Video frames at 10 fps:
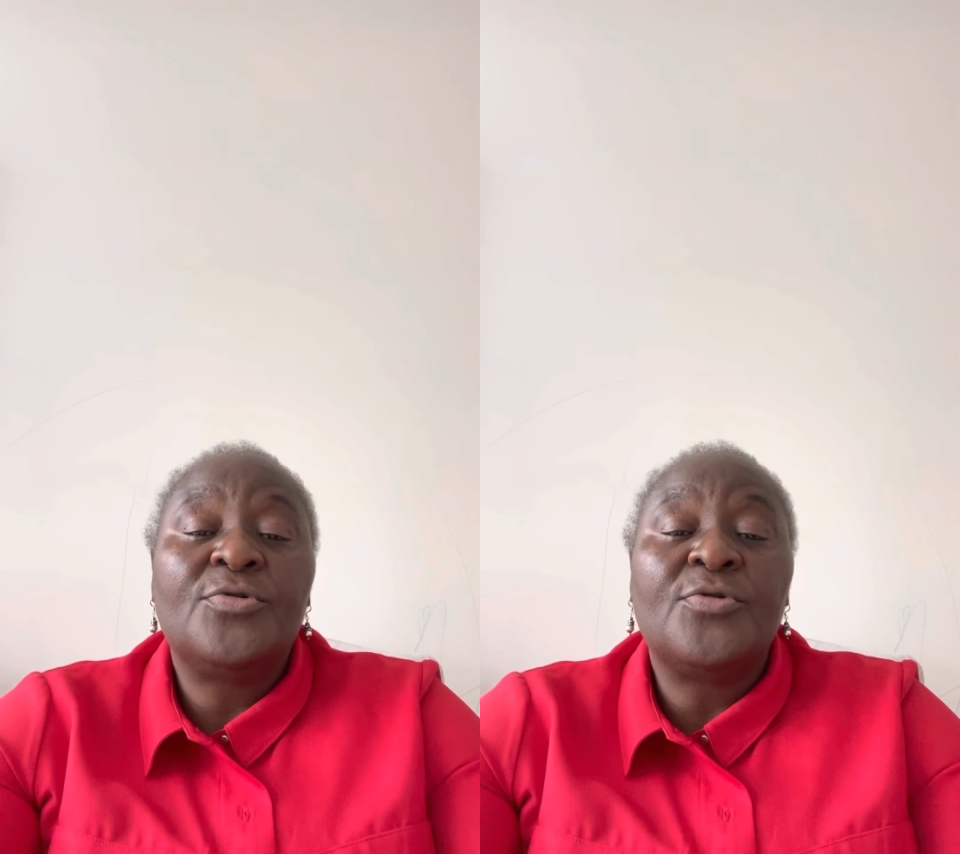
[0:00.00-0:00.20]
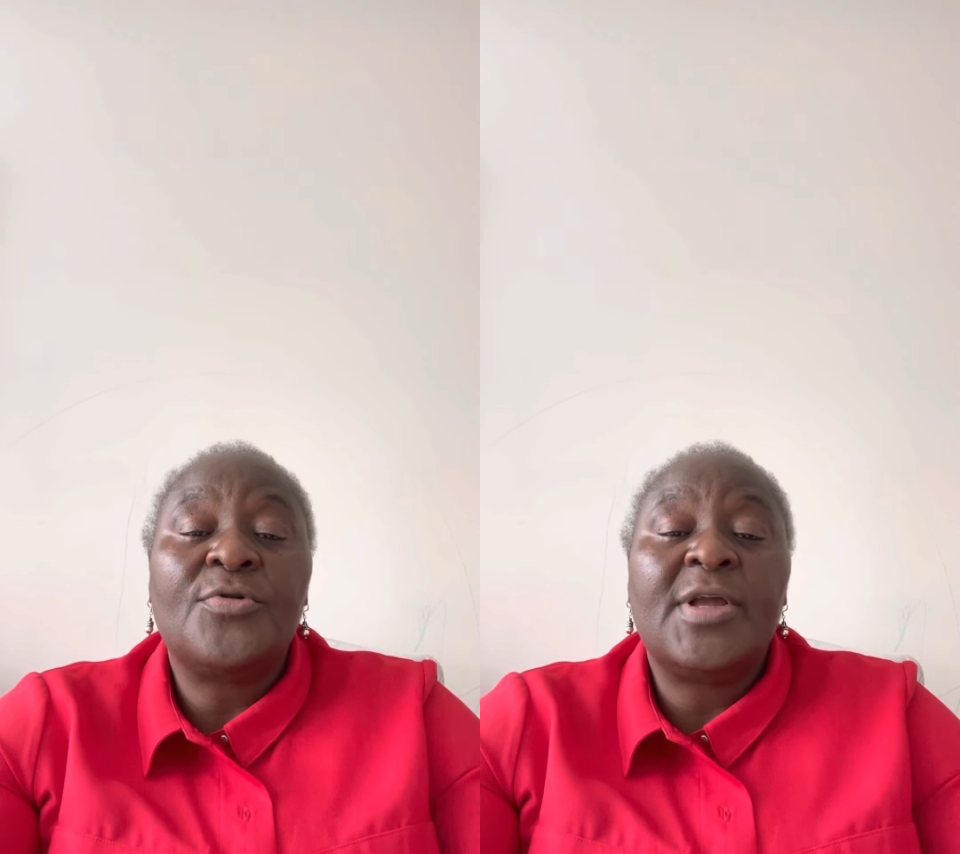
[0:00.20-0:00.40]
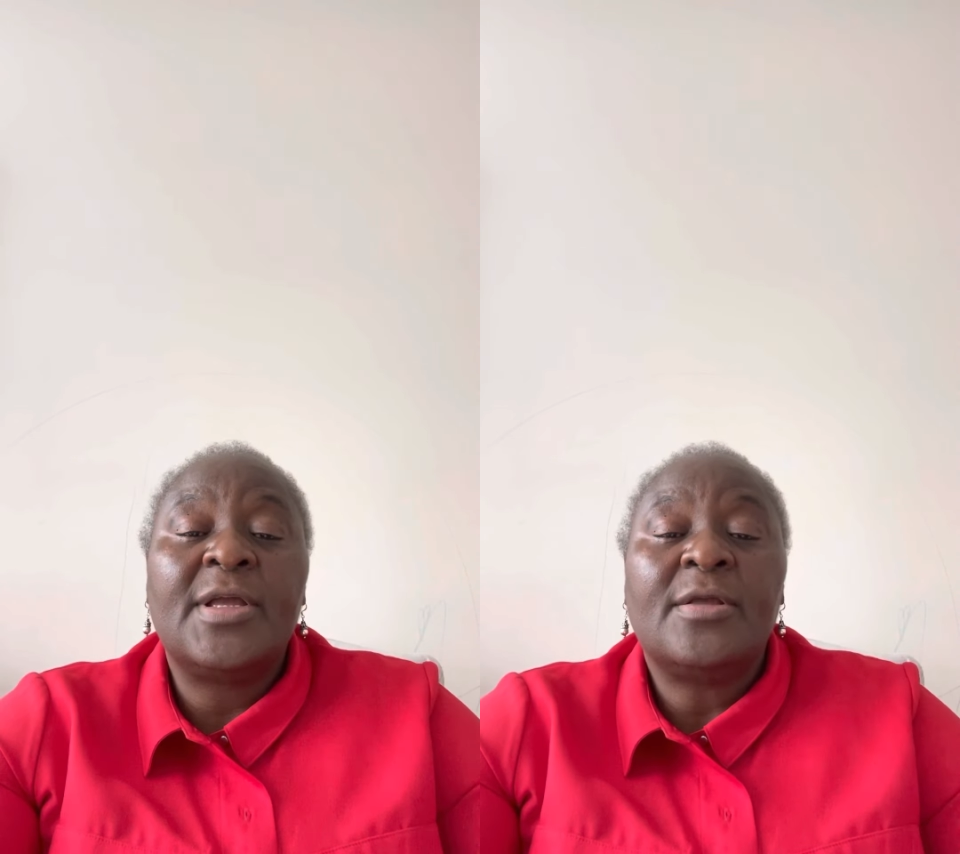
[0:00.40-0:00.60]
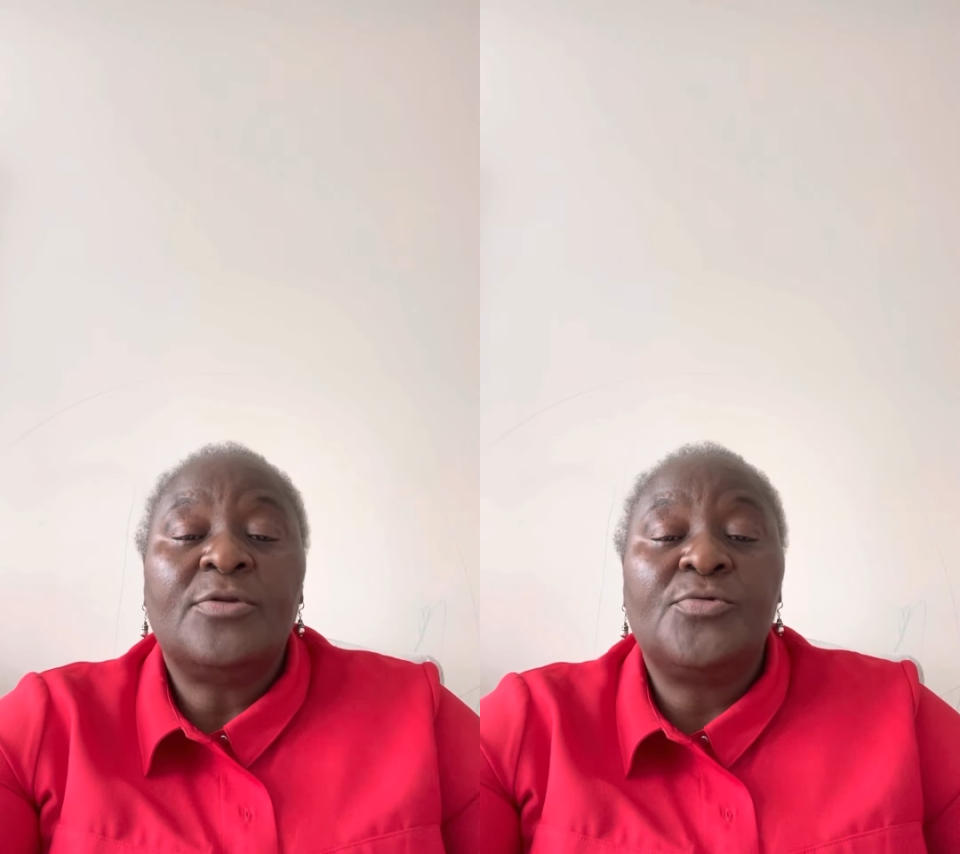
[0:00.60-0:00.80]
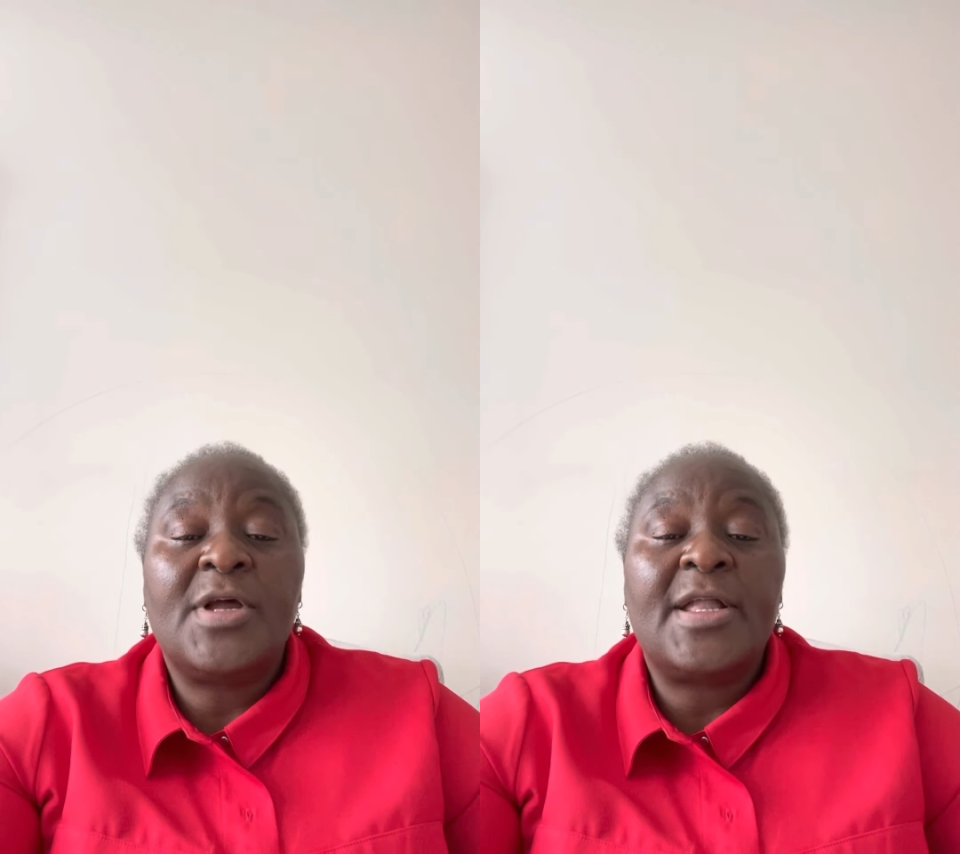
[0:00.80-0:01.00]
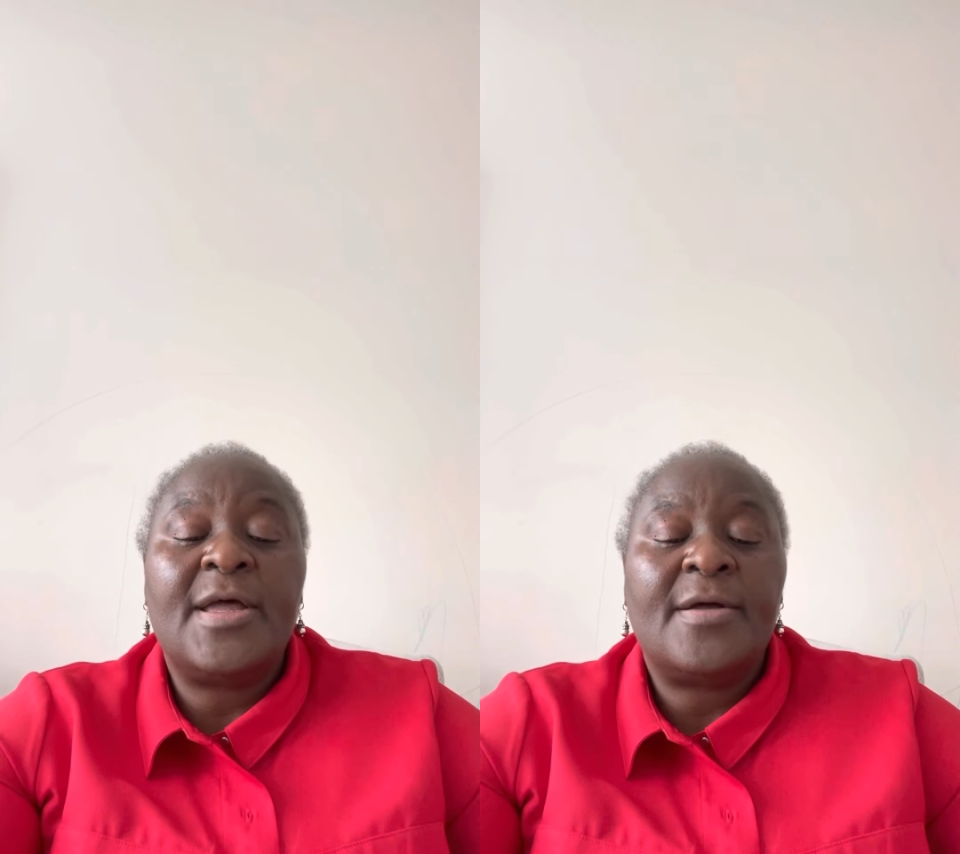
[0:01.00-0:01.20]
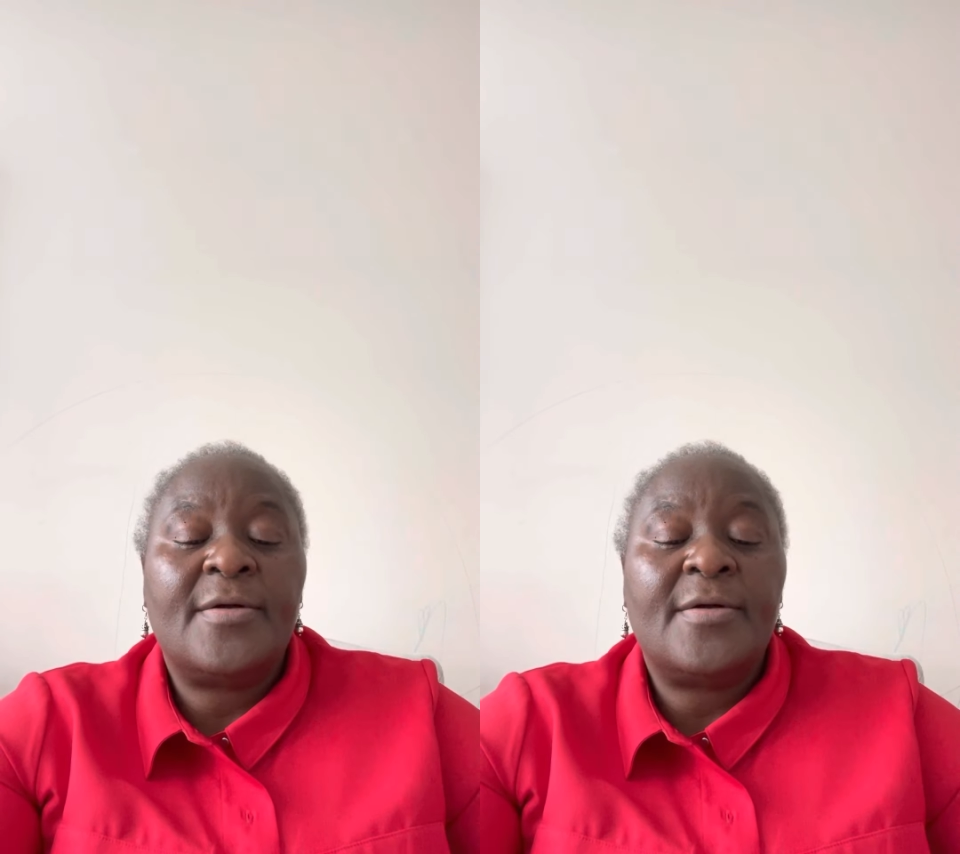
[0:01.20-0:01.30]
growing together.